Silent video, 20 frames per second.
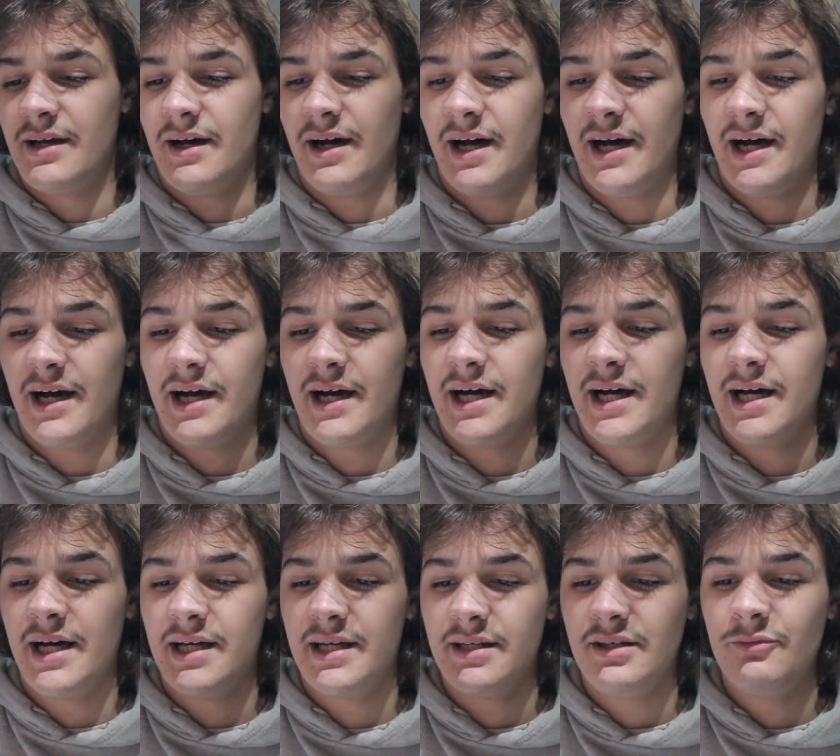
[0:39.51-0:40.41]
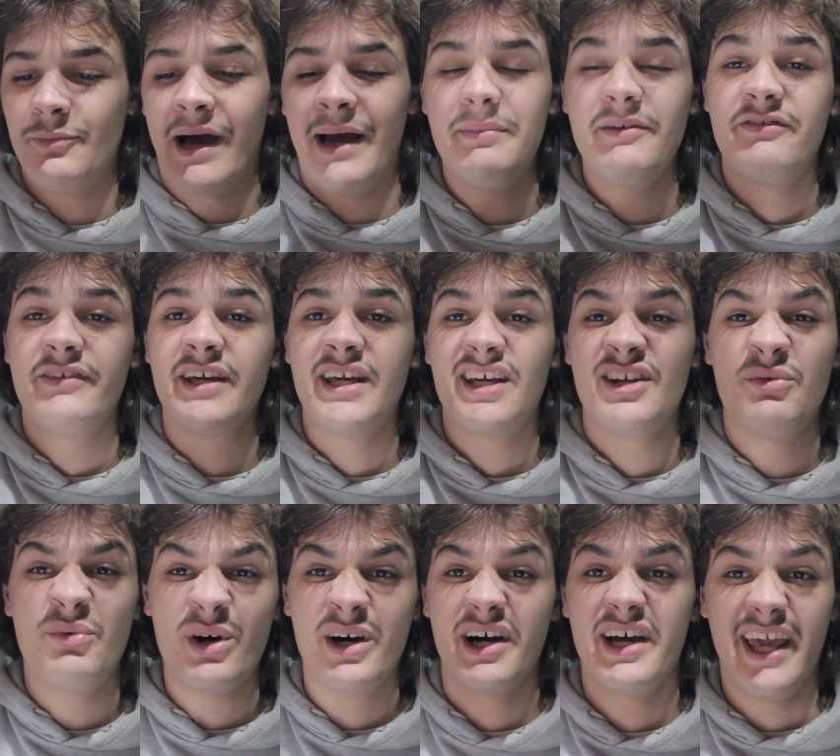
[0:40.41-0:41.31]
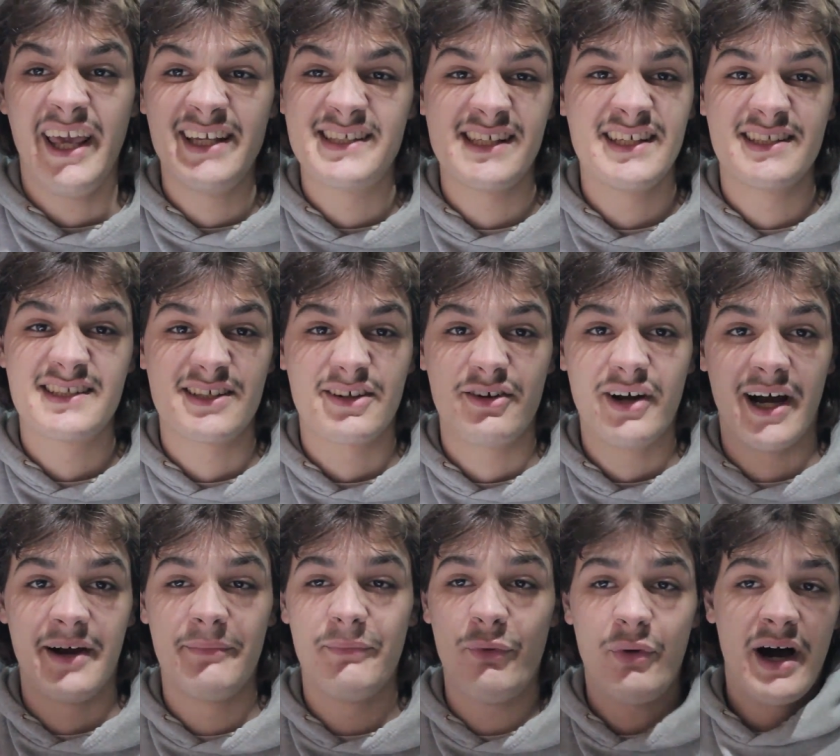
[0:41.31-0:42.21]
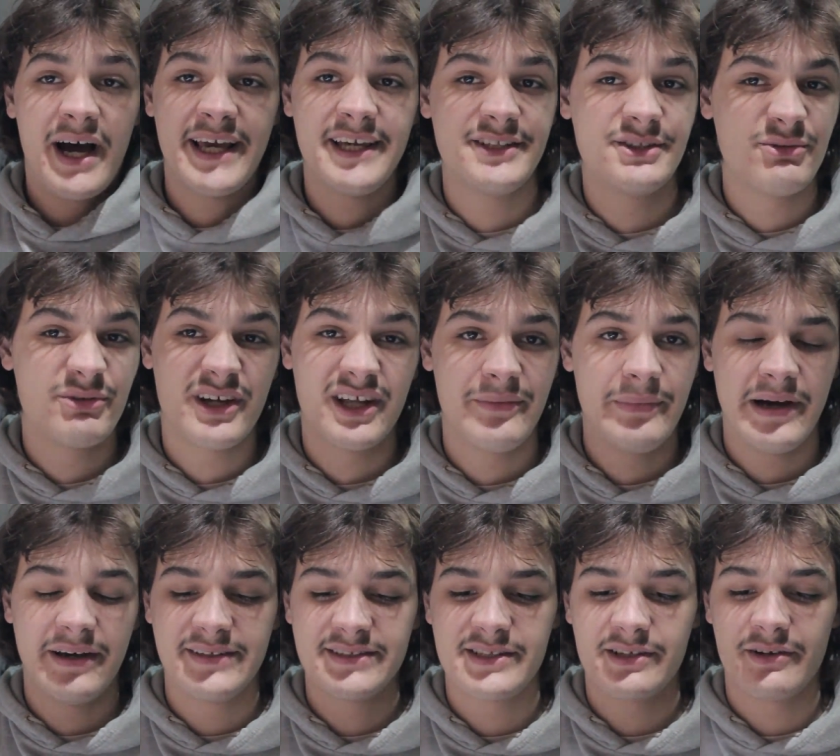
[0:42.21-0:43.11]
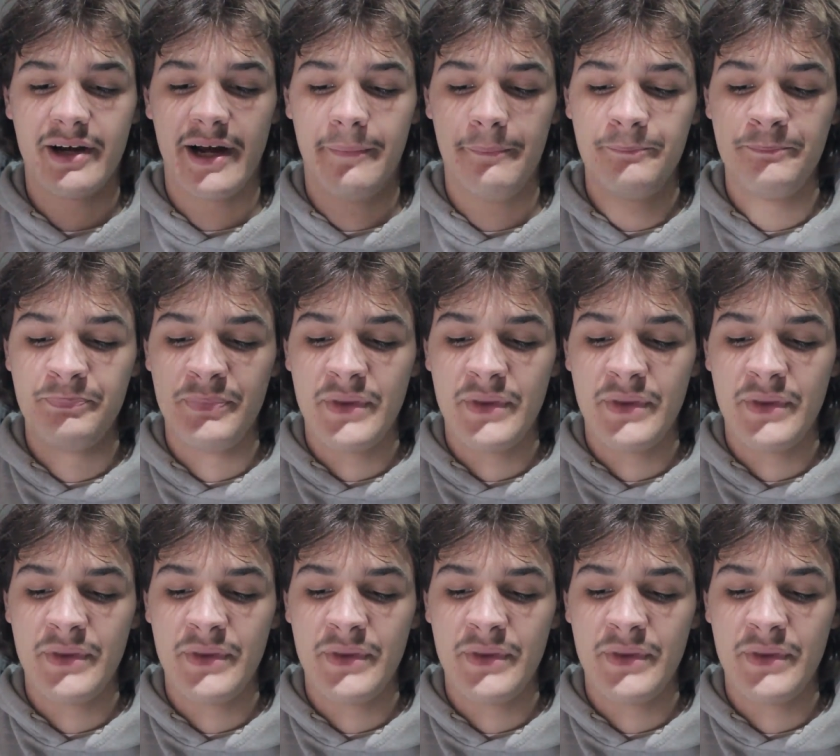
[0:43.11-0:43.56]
Uh, you might be thinking, what is Instagram? Why are you talking about Instagram?